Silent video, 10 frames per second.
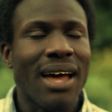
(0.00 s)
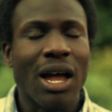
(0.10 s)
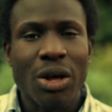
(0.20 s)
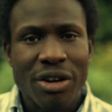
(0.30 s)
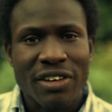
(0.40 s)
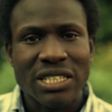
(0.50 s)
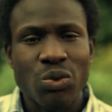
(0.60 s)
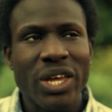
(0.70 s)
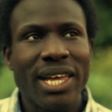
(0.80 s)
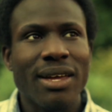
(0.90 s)
a lot of us,
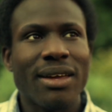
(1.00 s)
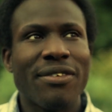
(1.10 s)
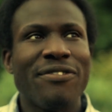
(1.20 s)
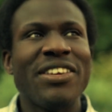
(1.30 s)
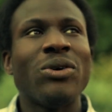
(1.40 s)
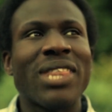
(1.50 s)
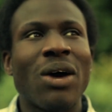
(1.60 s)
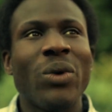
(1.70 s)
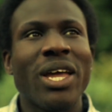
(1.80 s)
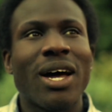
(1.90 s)
we feel
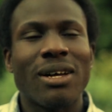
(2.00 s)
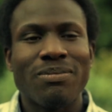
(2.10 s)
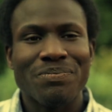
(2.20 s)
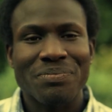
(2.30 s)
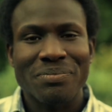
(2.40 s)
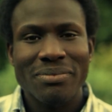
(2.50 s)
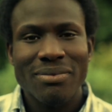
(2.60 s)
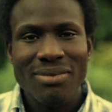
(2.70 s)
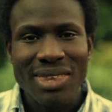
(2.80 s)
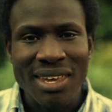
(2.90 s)
that we are
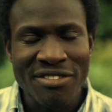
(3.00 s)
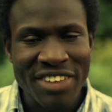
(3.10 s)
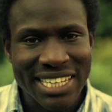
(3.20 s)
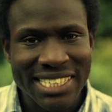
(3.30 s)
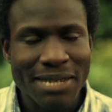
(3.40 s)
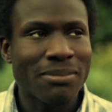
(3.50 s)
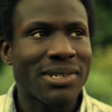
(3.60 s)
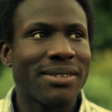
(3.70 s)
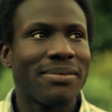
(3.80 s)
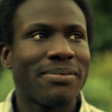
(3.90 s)

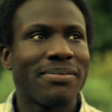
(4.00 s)
victims.